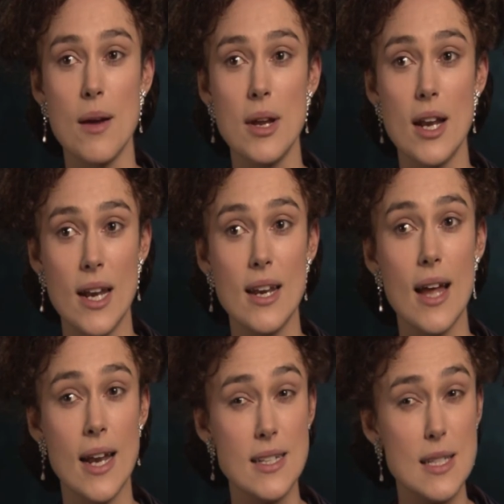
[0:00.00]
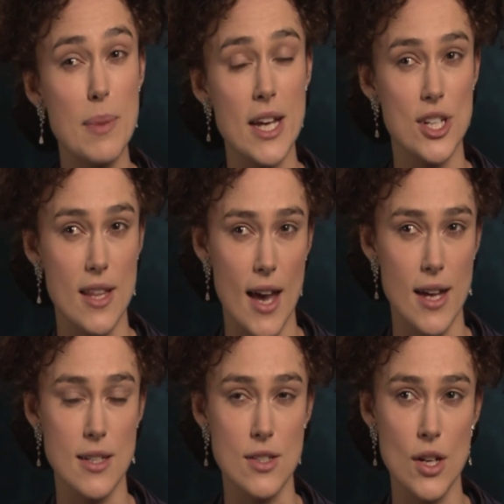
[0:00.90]
mean, and especially the
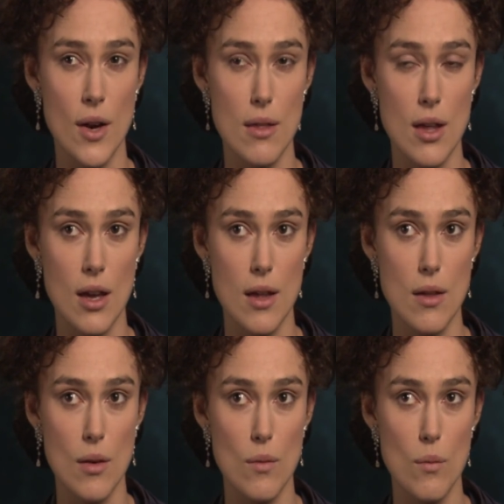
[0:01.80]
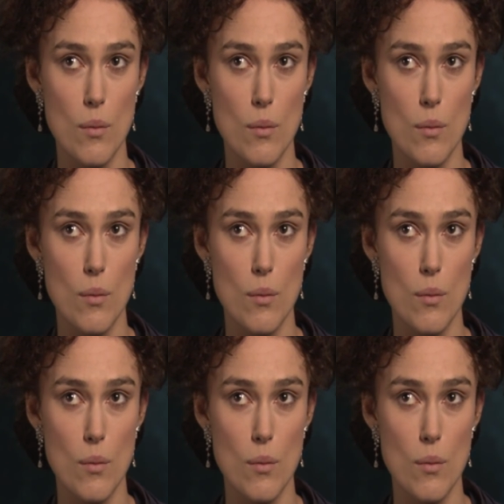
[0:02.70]
actors. I think